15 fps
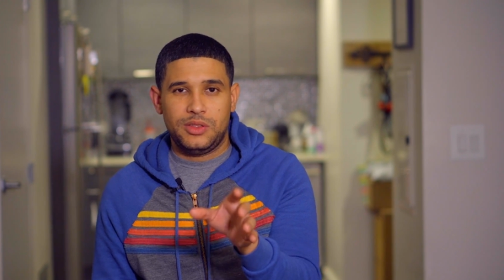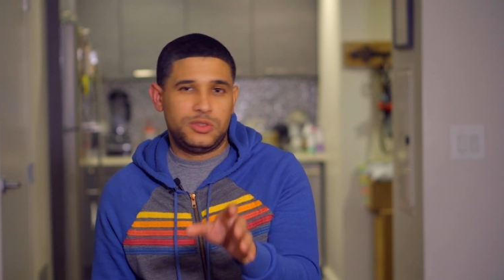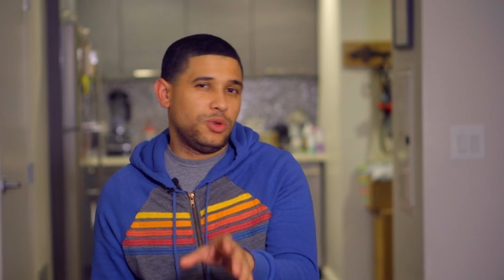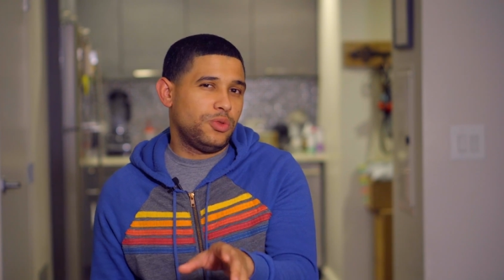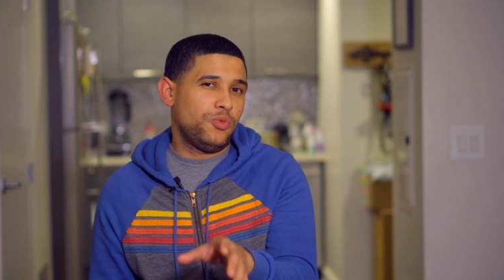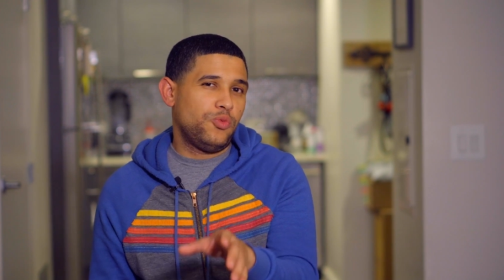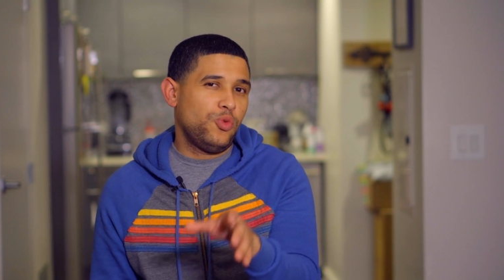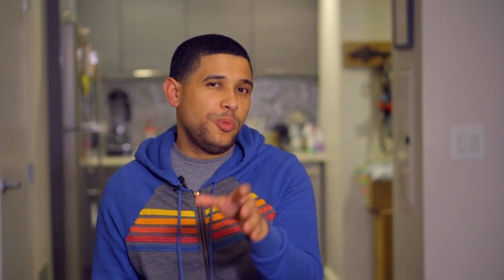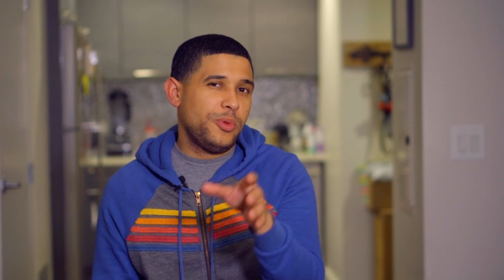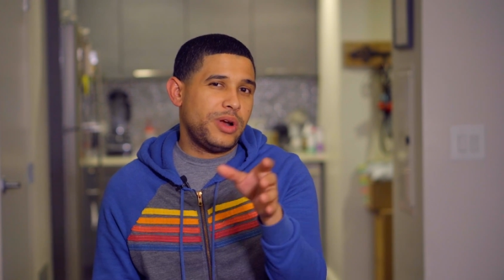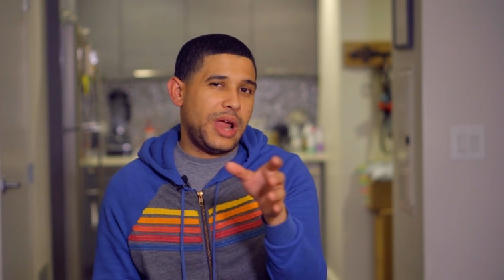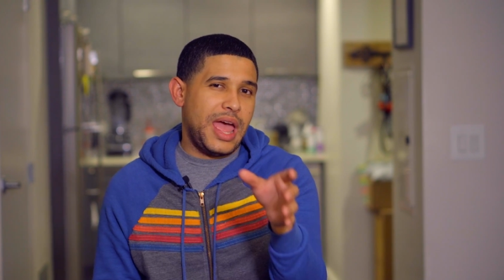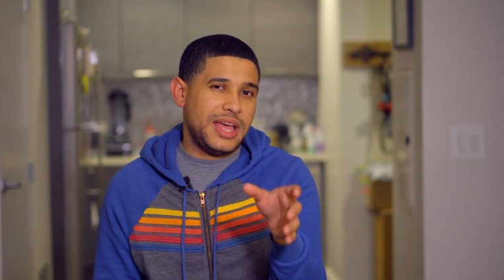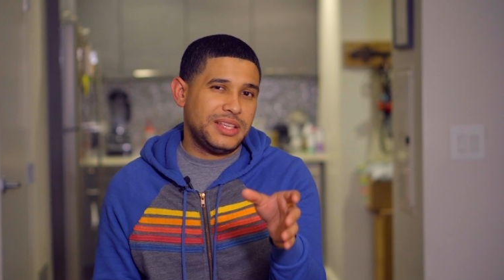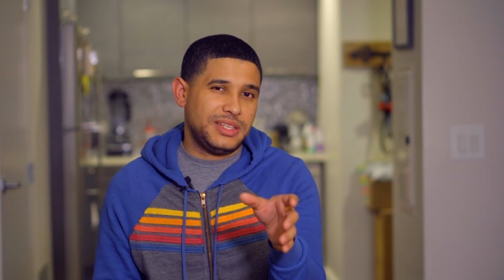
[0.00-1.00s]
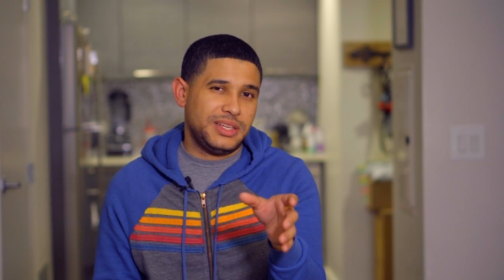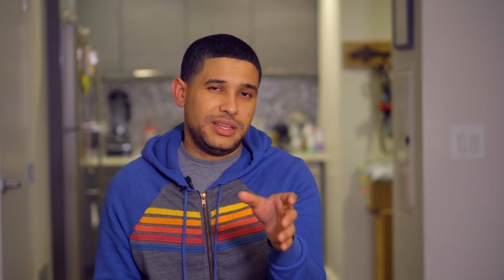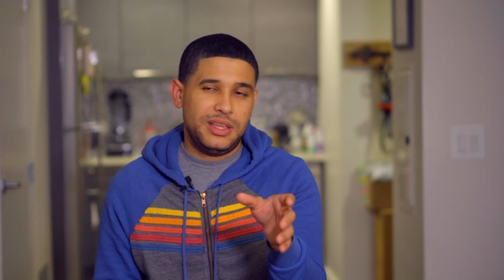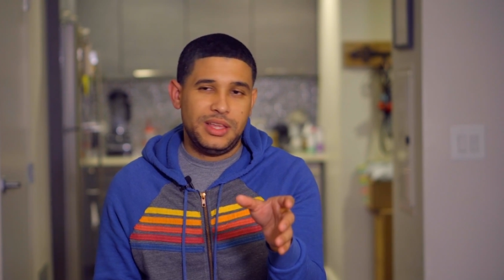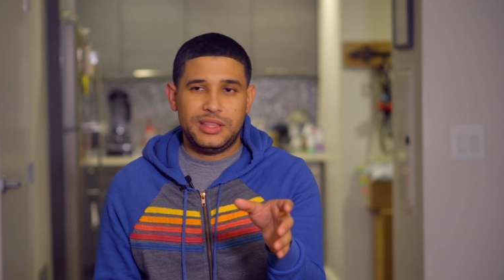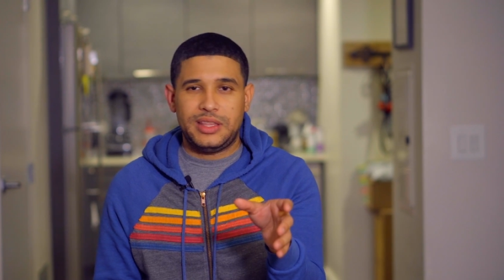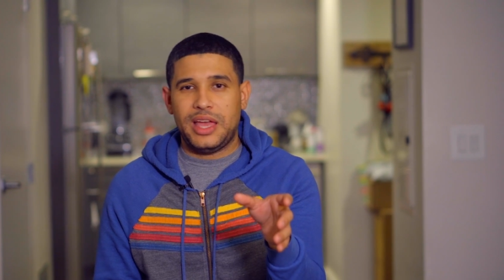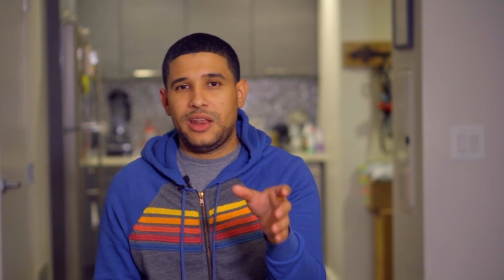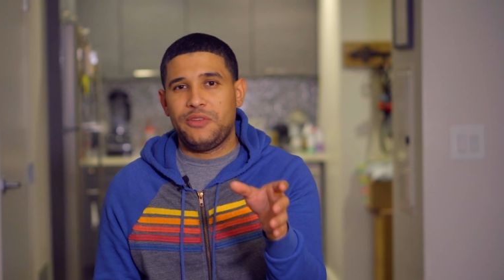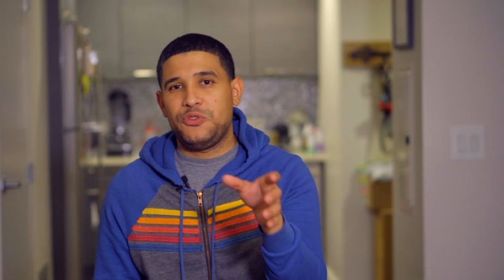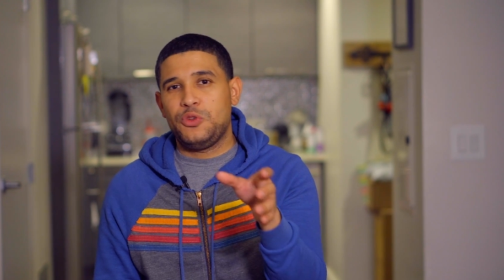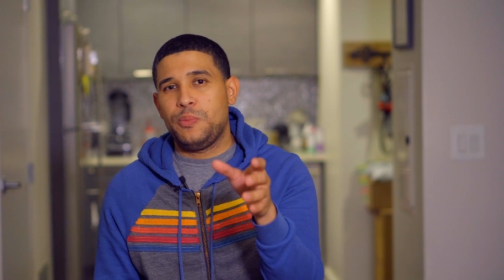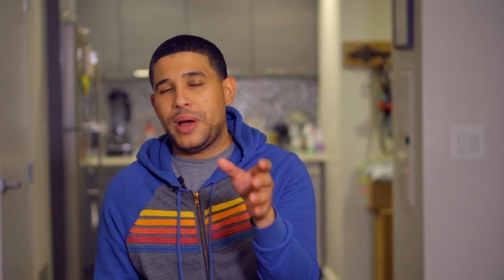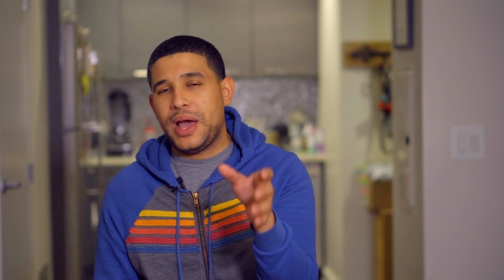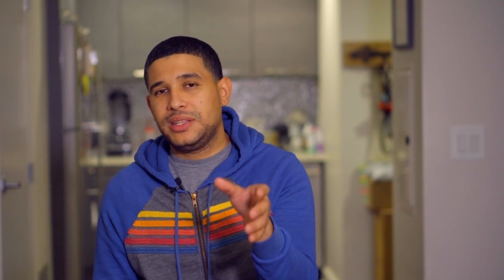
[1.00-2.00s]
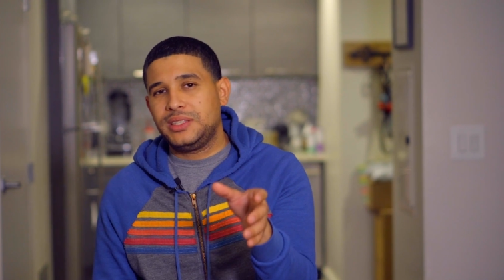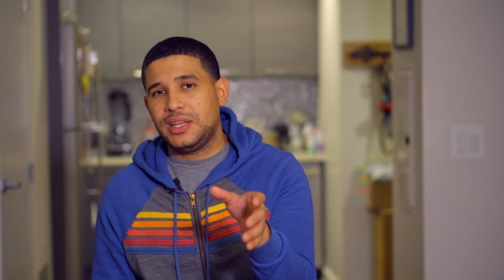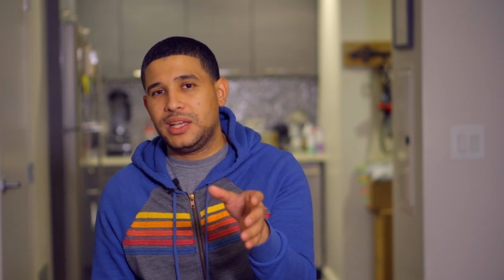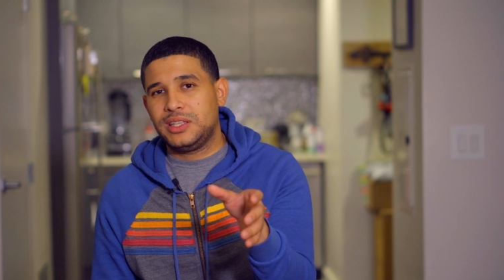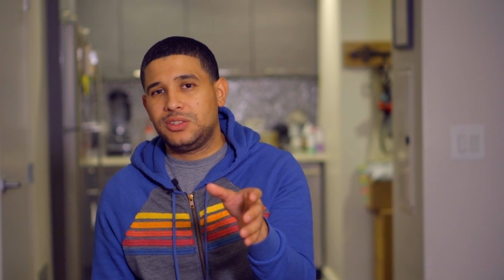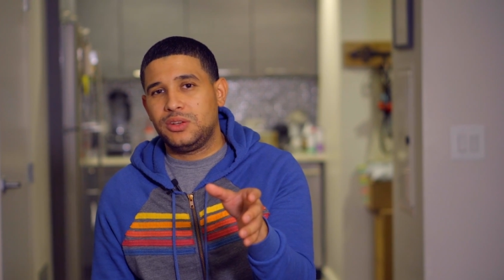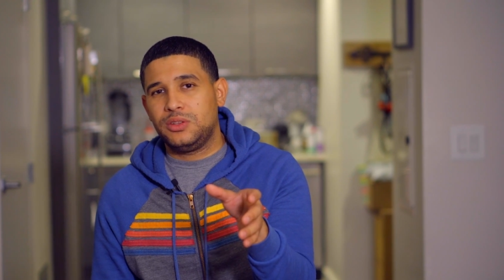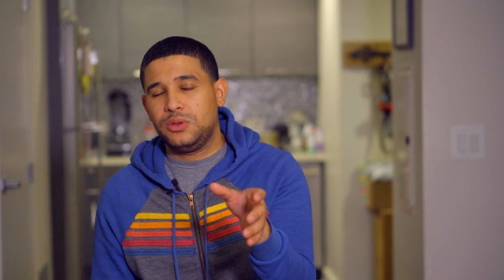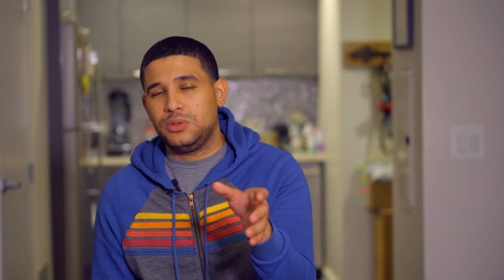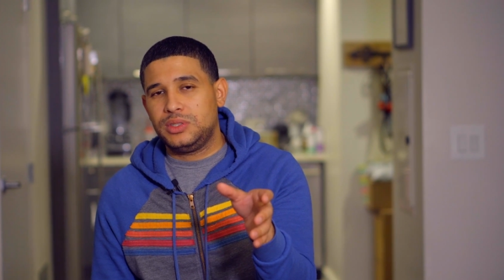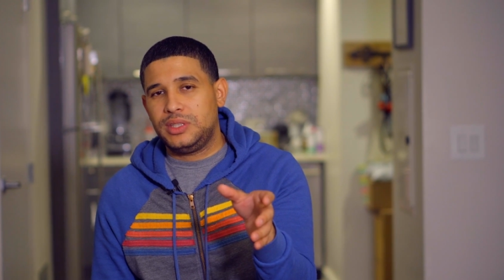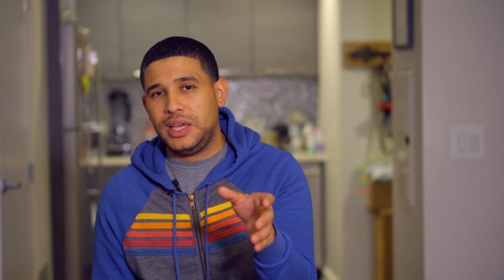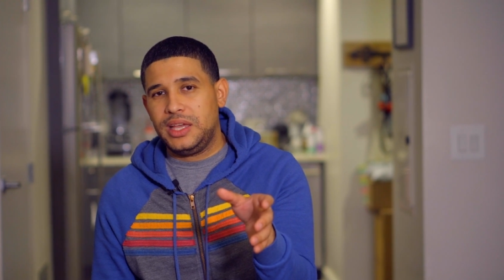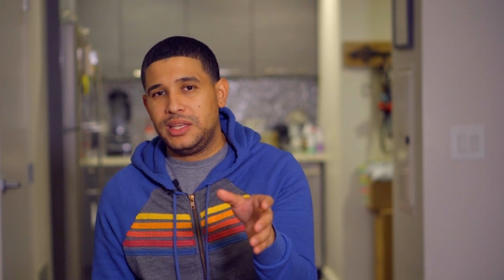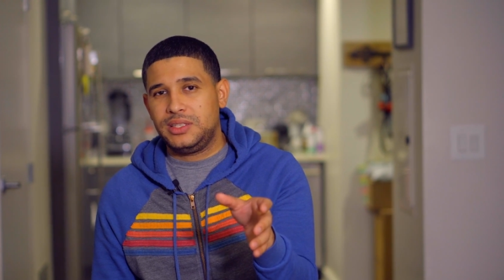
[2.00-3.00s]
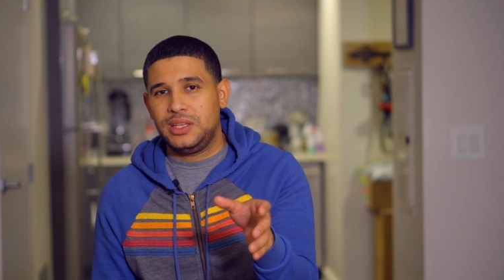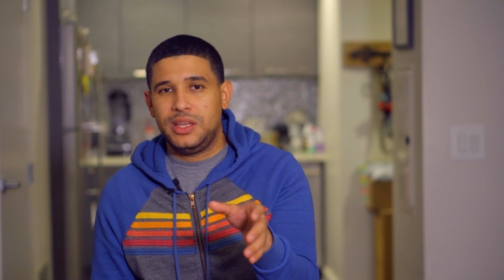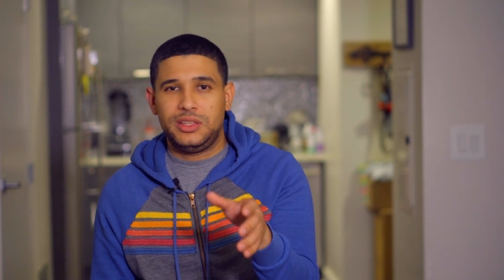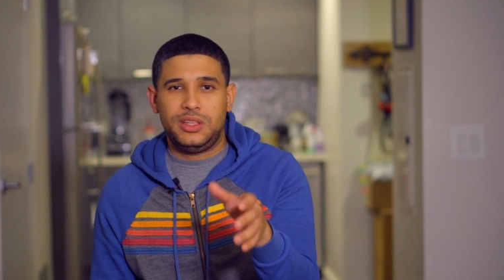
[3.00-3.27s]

So the rumor has it that if you buy tickets on those days,